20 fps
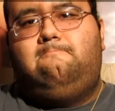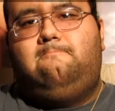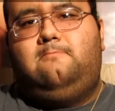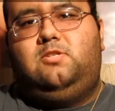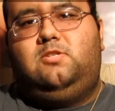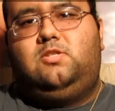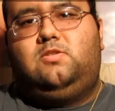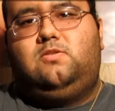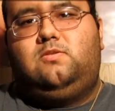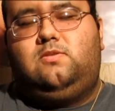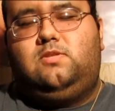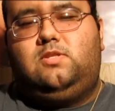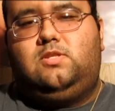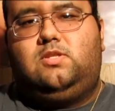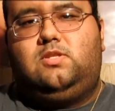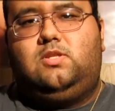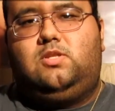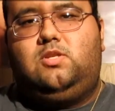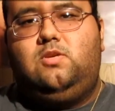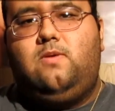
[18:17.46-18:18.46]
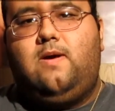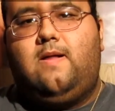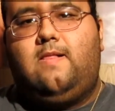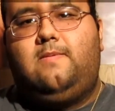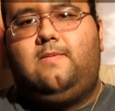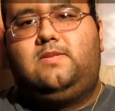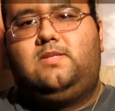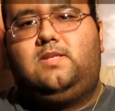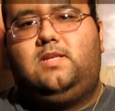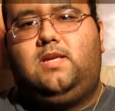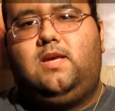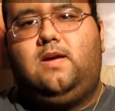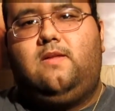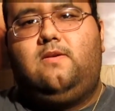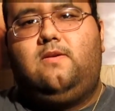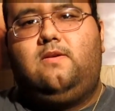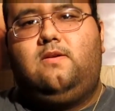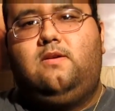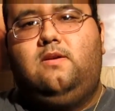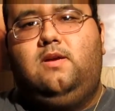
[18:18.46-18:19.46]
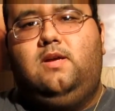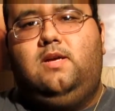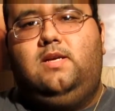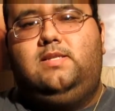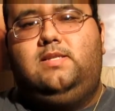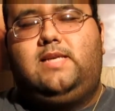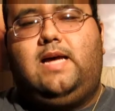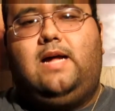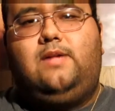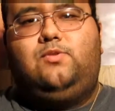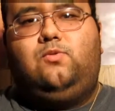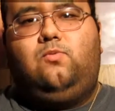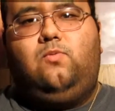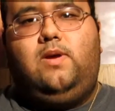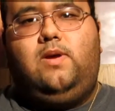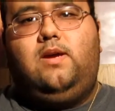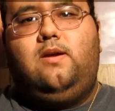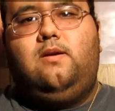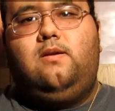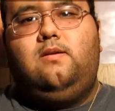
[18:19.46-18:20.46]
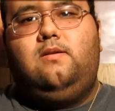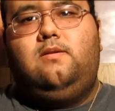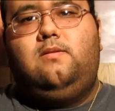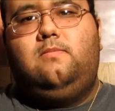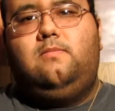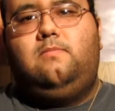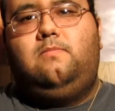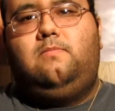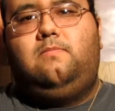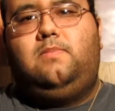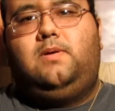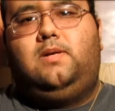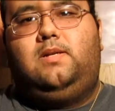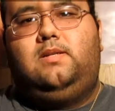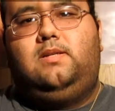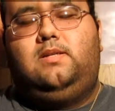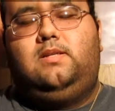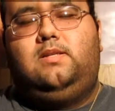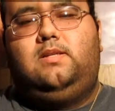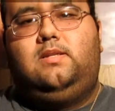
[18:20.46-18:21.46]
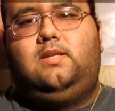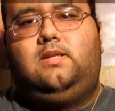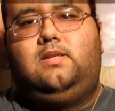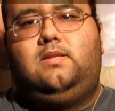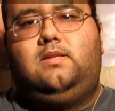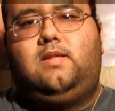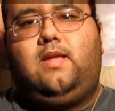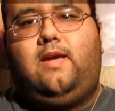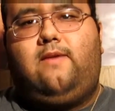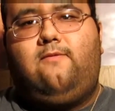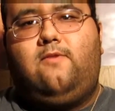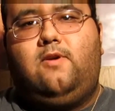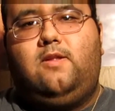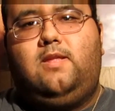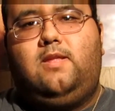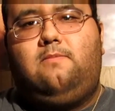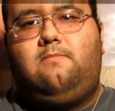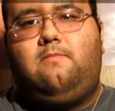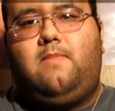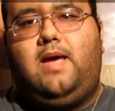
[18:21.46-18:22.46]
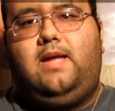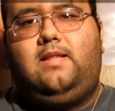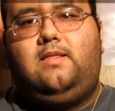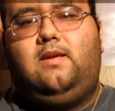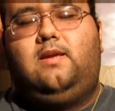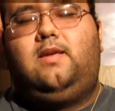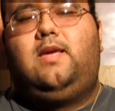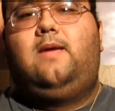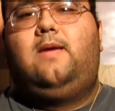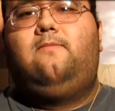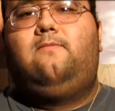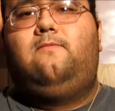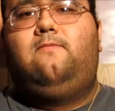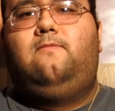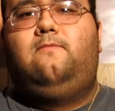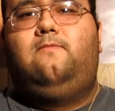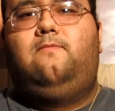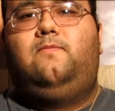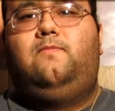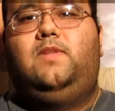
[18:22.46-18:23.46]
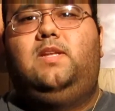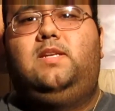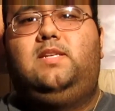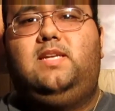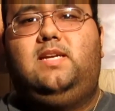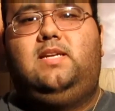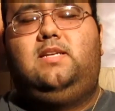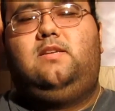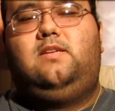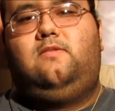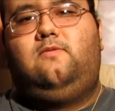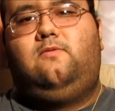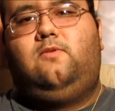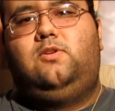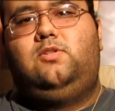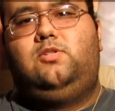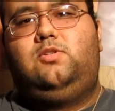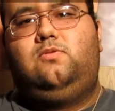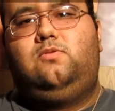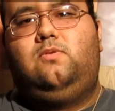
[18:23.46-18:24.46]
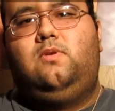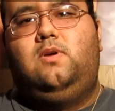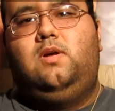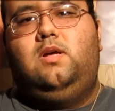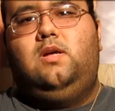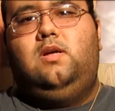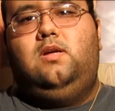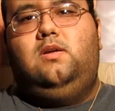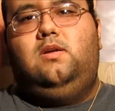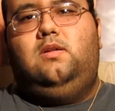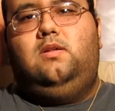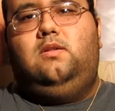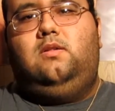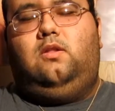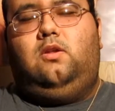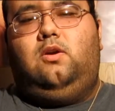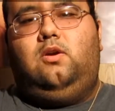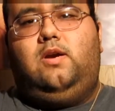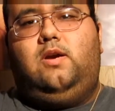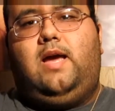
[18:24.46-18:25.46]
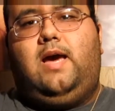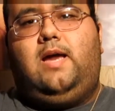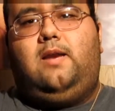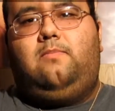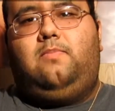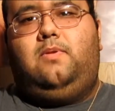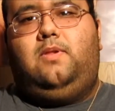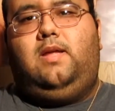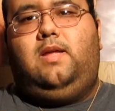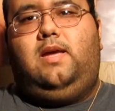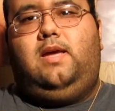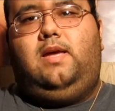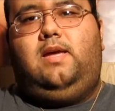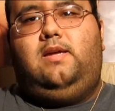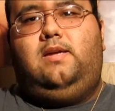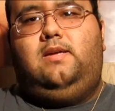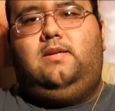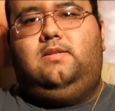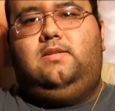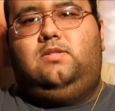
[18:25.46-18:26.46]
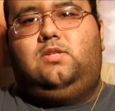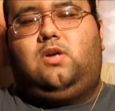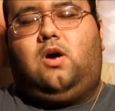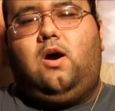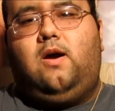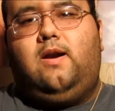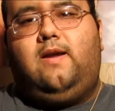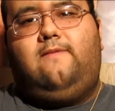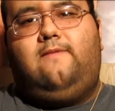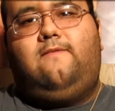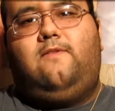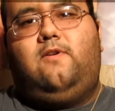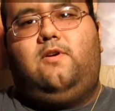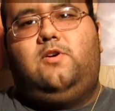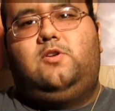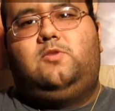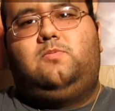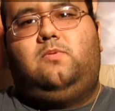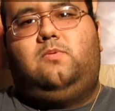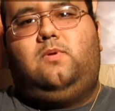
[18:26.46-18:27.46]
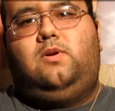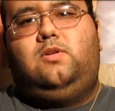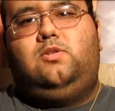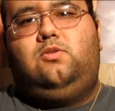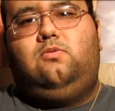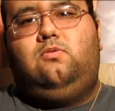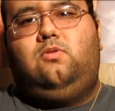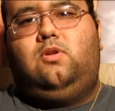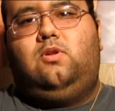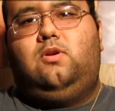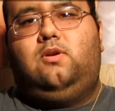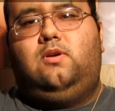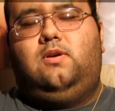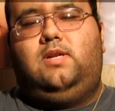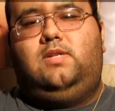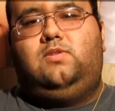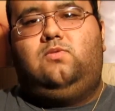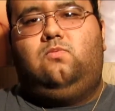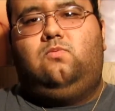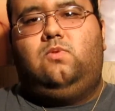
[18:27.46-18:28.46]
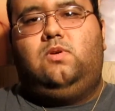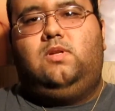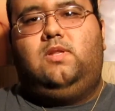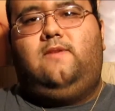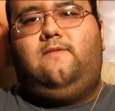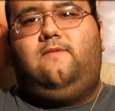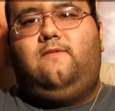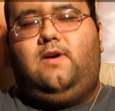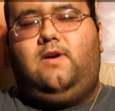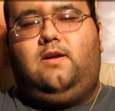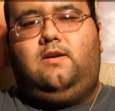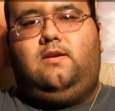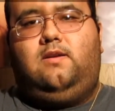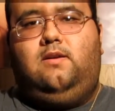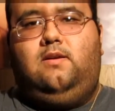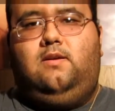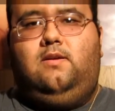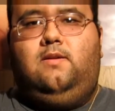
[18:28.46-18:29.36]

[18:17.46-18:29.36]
just the 2 elements together sounds weird, but they really make the game addictive once you learn how to play. It's hard at first, but once you learn, it's really fun.